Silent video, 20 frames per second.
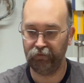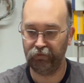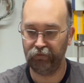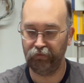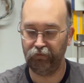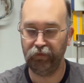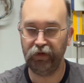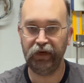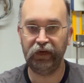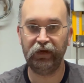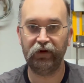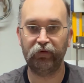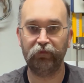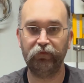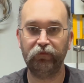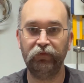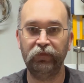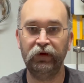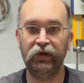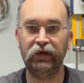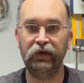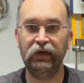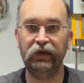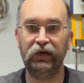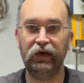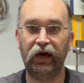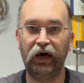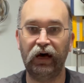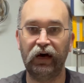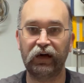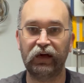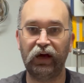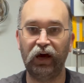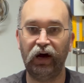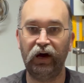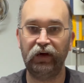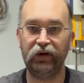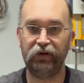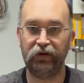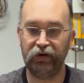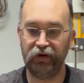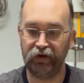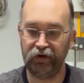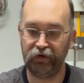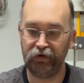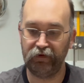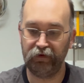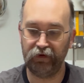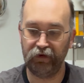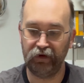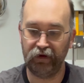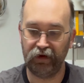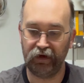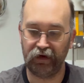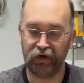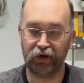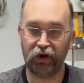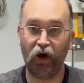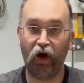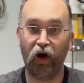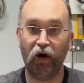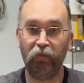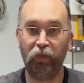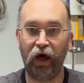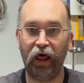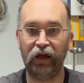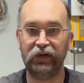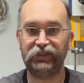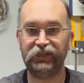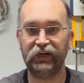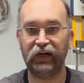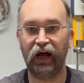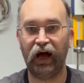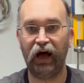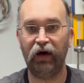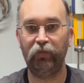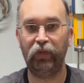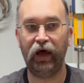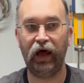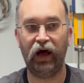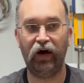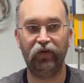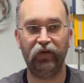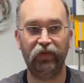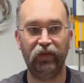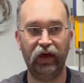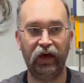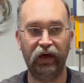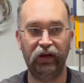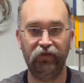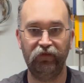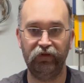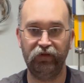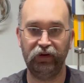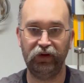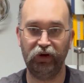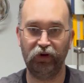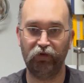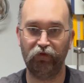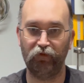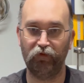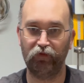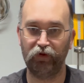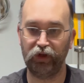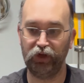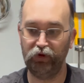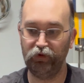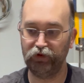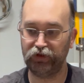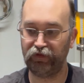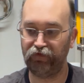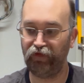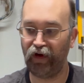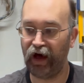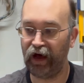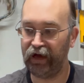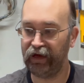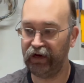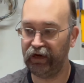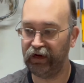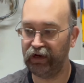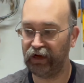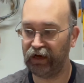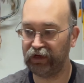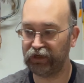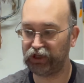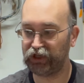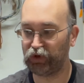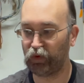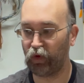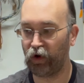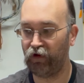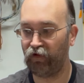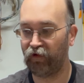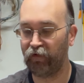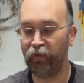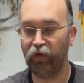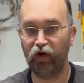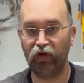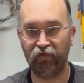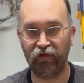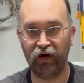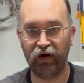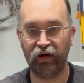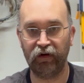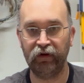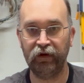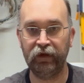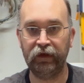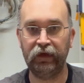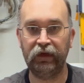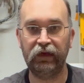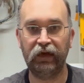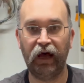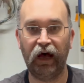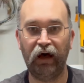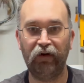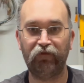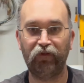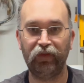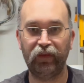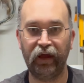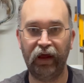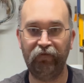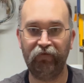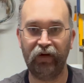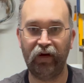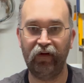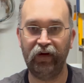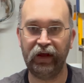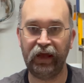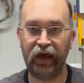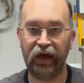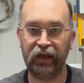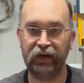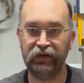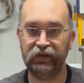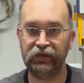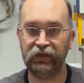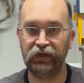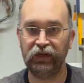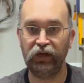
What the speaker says: medium cut car polishing compound, and then use fine swirl remover for the very end.